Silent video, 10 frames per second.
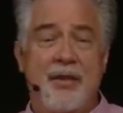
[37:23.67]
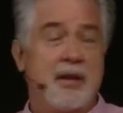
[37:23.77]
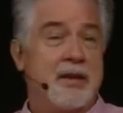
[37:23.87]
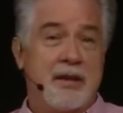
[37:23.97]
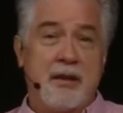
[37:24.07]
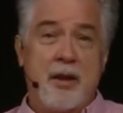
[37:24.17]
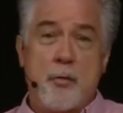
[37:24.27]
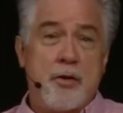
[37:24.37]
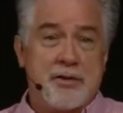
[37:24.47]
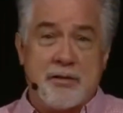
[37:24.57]
In other
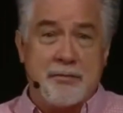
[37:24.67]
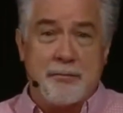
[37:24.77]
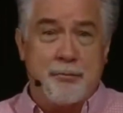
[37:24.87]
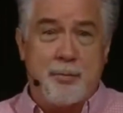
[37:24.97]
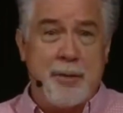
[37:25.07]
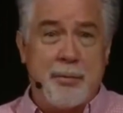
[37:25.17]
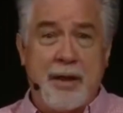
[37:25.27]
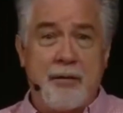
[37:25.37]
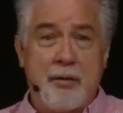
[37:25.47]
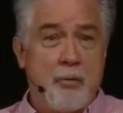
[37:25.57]
words, people
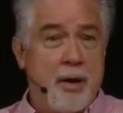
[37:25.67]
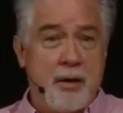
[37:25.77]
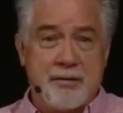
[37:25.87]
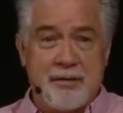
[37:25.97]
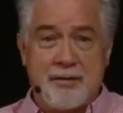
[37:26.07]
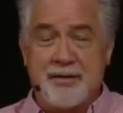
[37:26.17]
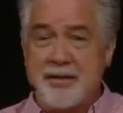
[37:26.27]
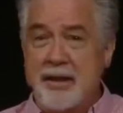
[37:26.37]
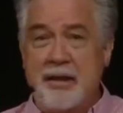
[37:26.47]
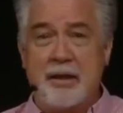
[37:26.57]
everywhere are still
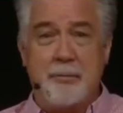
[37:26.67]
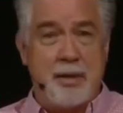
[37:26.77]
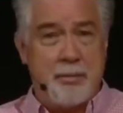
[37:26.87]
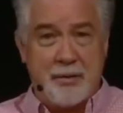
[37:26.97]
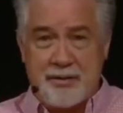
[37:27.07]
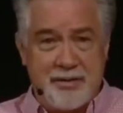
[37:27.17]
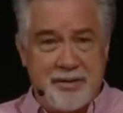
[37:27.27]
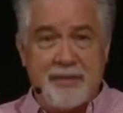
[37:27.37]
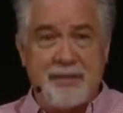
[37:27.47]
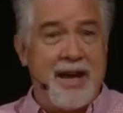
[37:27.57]
sinning and people are
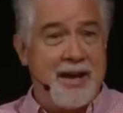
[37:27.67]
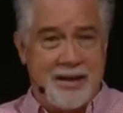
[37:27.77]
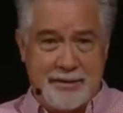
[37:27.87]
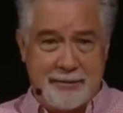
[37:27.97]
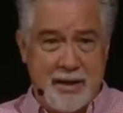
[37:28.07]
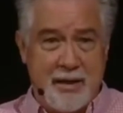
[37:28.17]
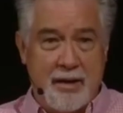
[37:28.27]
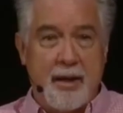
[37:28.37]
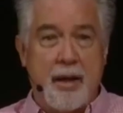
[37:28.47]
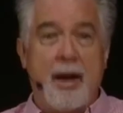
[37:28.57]
still dying.
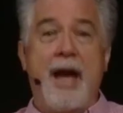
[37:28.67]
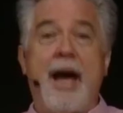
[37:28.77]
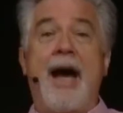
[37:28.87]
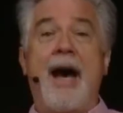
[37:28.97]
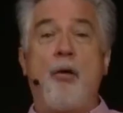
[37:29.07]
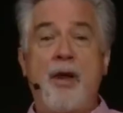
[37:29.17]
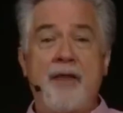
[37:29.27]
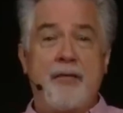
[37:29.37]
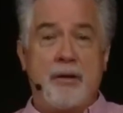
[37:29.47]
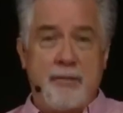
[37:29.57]

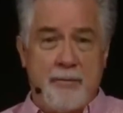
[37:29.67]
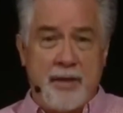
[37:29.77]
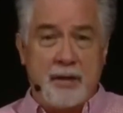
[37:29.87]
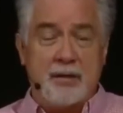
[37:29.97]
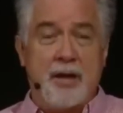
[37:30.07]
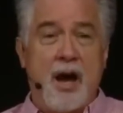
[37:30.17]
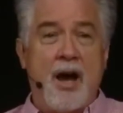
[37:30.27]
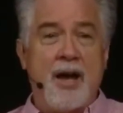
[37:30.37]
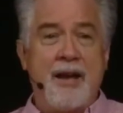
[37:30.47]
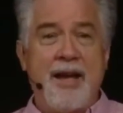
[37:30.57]
However,
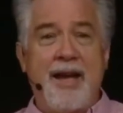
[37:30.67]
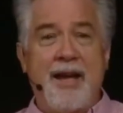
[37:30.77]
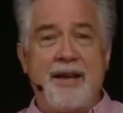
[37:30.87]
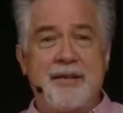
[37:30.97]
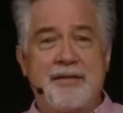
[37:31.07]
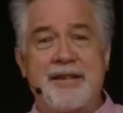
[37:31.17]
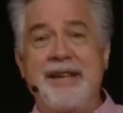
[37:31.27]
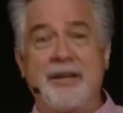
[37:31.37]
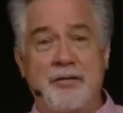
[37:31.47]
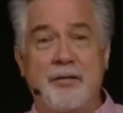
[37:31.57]
God has
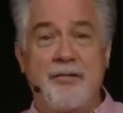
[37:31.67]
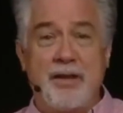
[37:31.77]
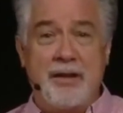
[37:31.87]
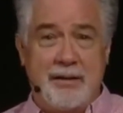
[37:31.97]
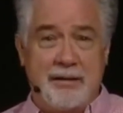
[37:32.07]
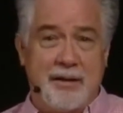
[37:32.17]
intervened.